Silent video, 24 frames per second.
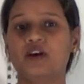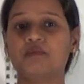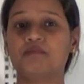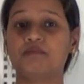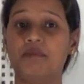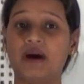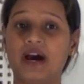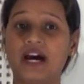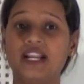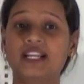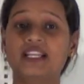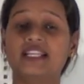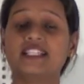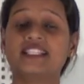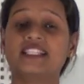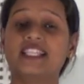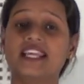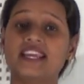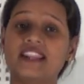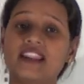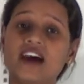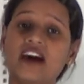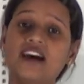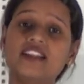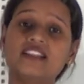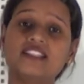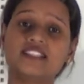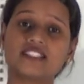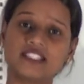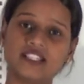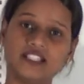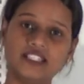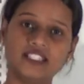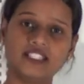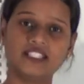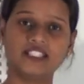But there are
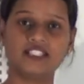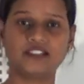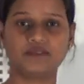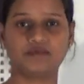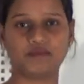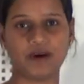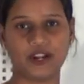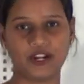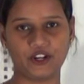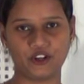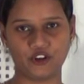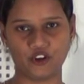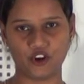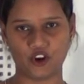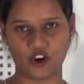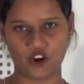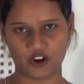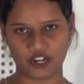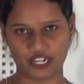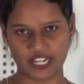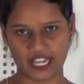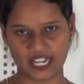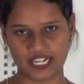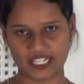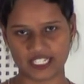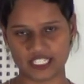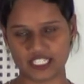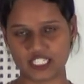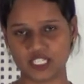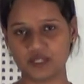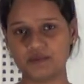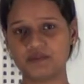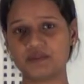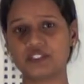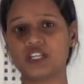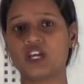certain
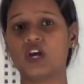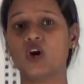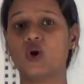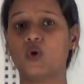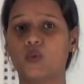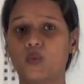microorganisms